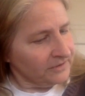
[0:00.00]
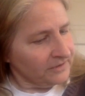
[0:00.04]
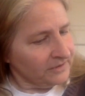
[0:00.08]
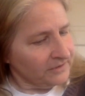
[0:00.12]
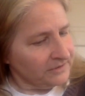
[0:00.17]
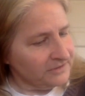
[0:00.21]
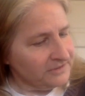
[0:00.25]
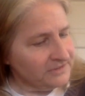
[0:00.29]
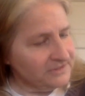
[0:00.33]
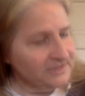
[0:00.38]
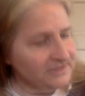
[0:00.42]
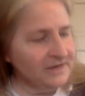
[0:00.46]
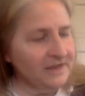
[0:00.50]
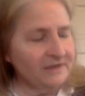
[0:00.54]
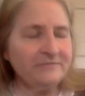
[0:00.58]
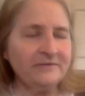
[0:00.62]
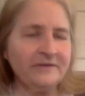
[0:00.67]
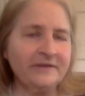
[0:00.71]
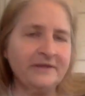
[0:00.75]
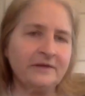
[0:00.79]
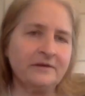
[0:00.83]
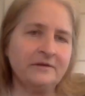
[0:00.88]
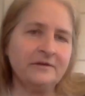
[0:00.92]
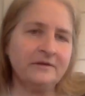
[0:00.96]
just enough
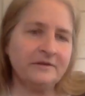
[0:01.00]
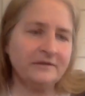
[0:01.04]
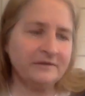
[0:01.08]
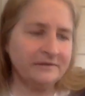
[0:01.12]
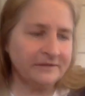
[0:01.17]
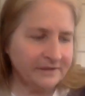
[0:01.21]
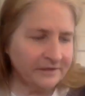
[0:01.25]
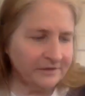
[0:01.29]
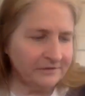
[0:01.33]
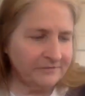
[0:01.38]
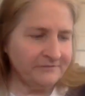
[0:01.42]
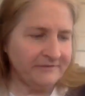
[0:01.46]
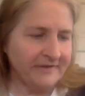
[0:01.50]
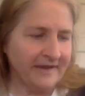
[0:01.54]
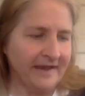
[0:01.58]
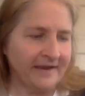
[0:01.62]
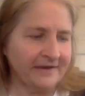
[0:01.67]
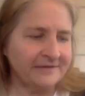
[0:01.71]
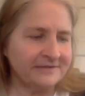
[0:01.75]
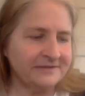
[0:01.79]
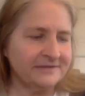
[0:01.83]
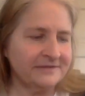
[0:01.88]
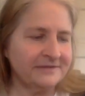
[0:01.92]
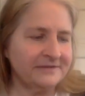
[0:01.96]
little
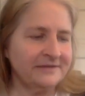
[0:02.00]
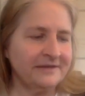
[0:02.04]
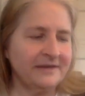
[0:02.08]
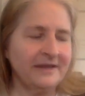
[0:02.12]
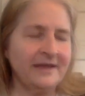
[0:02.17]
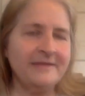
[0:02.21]
facts,